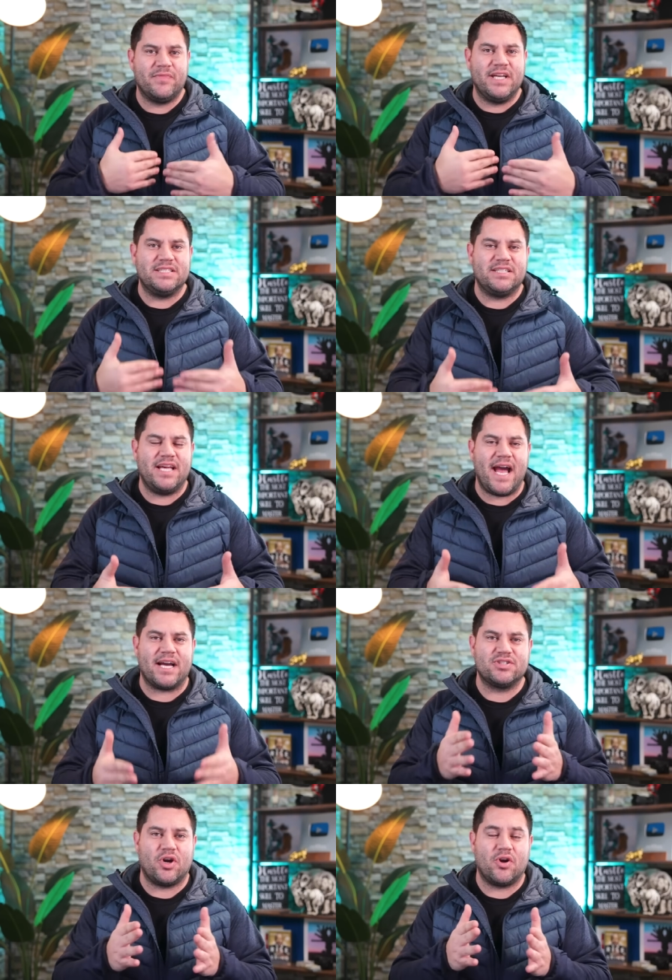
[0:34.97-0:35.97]
these
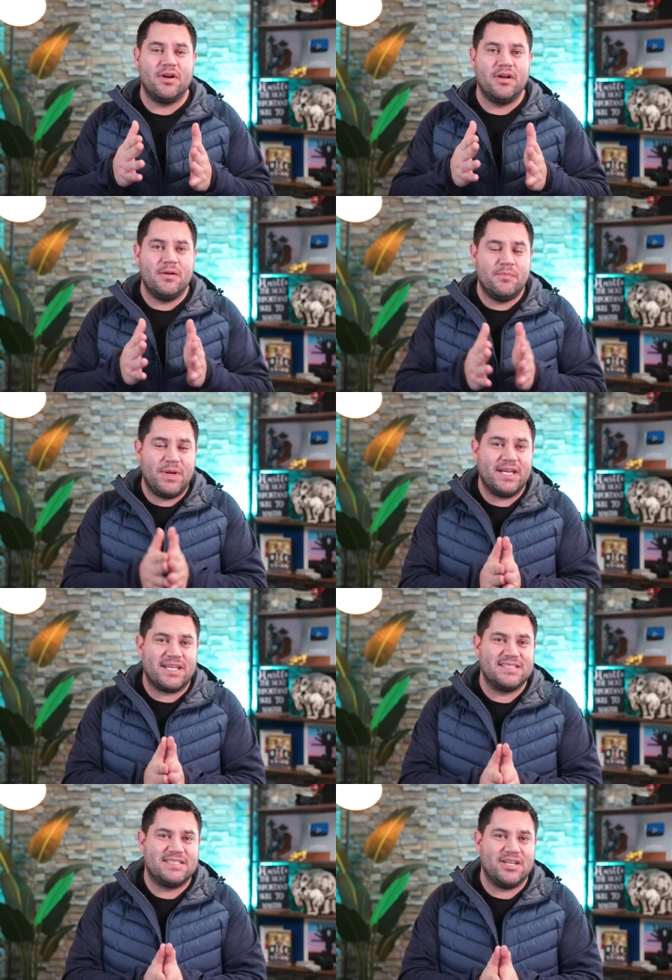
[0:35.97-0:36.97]
attacks are being
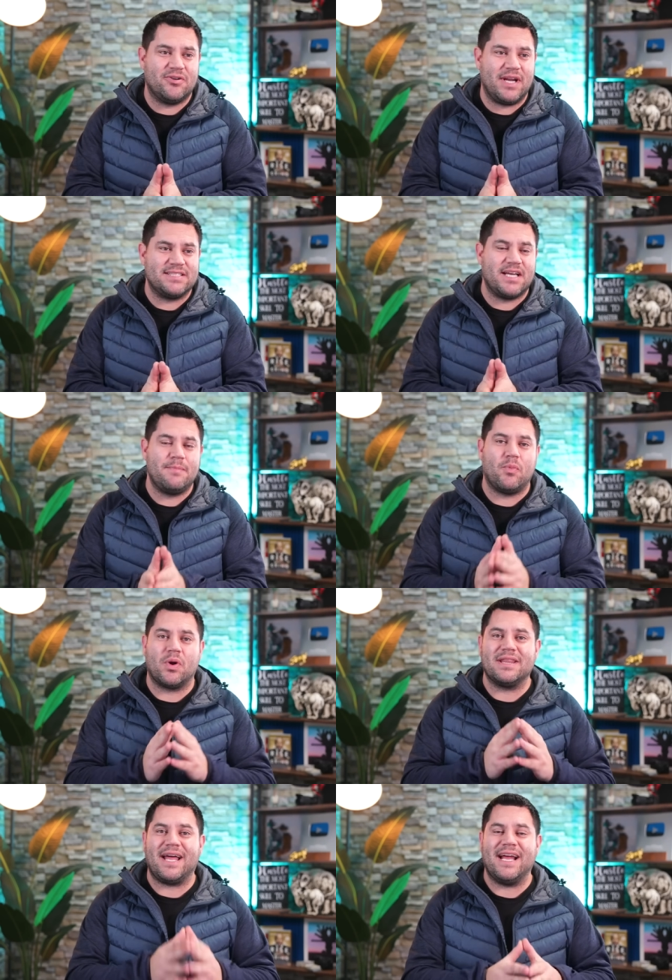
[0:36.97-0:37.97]
considered as a
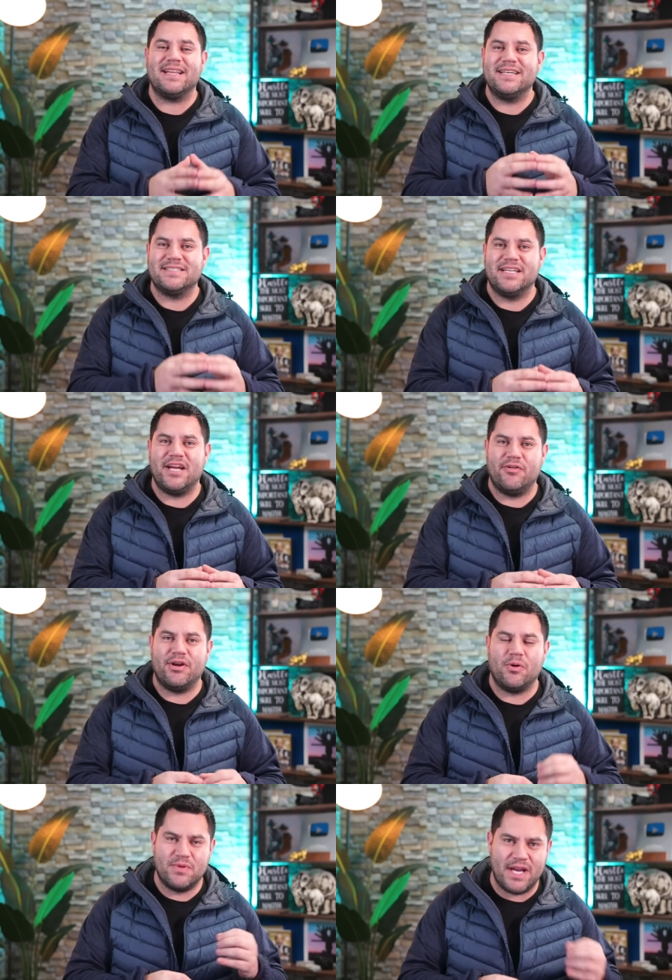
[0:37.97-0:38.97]
more likely
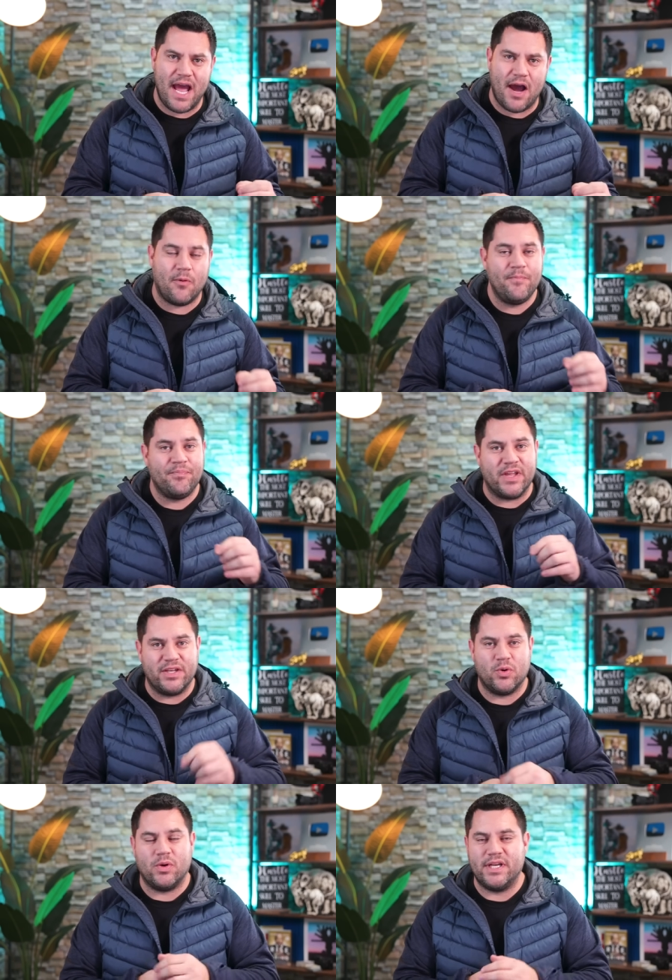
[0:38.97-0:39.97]
scenario now
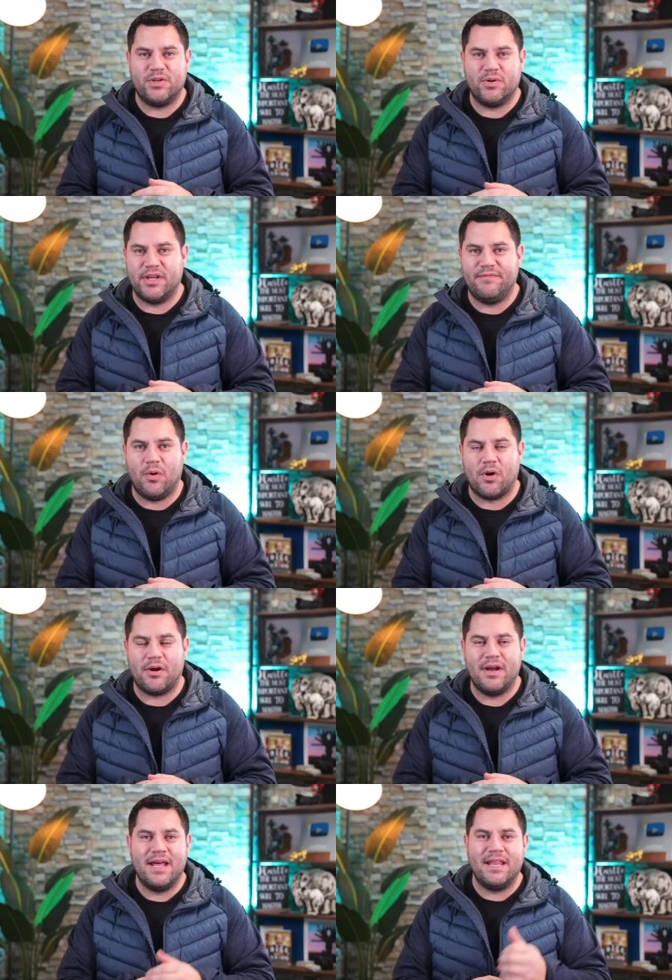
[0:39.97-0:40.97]
in
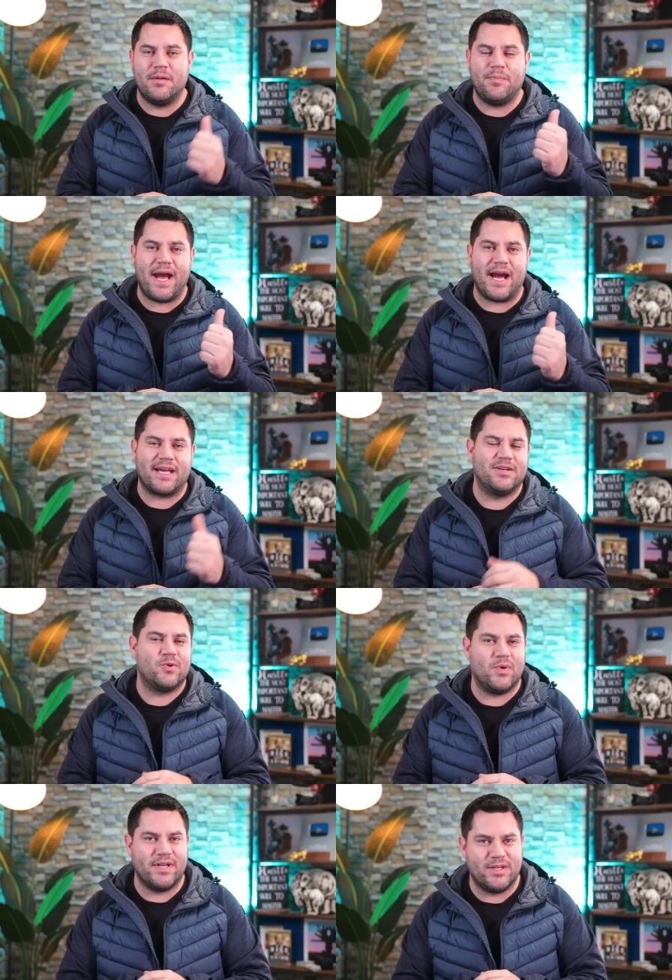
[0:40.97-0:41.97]
2024 than back in
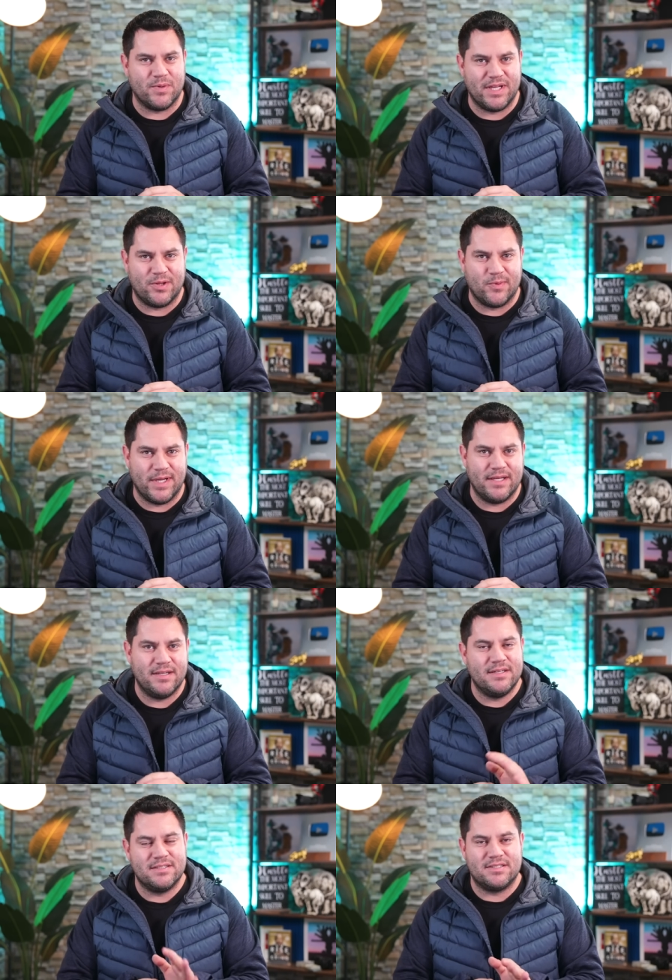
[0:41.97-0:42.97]
2023.
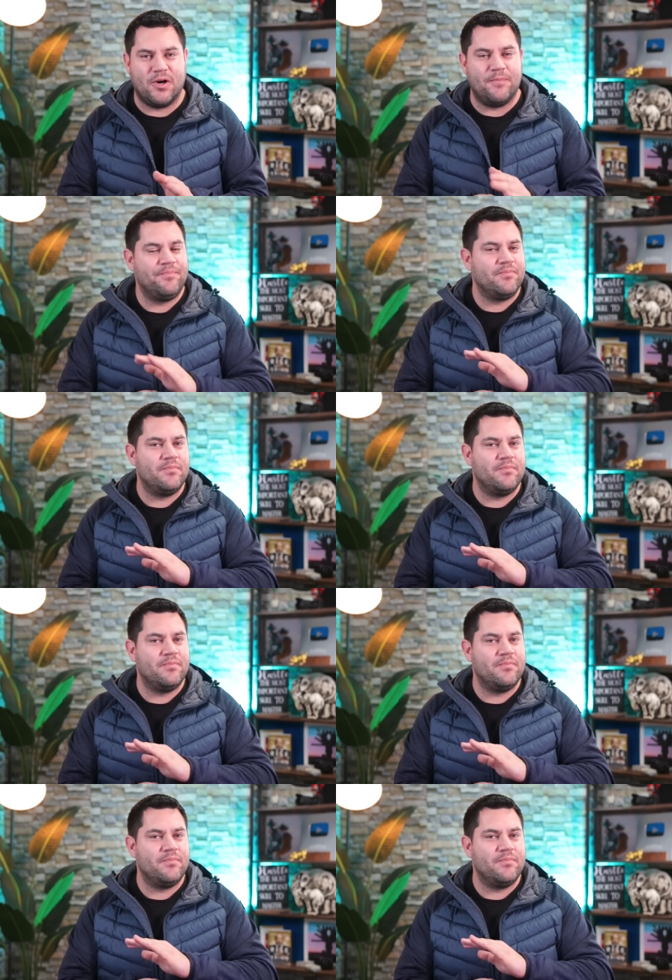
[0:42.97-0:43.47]
So